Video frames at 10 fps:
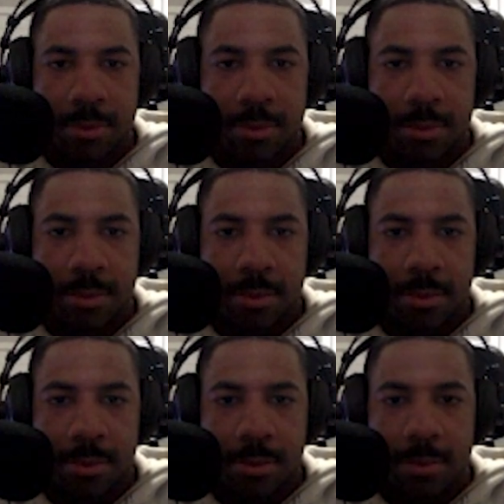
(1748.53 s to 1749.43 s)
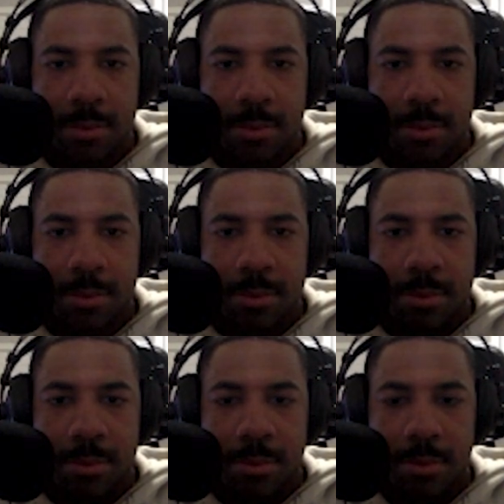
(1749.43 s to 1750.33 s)

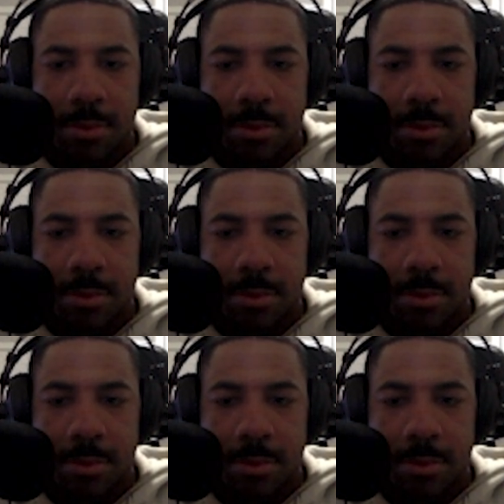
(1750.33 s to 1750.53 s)
(silent)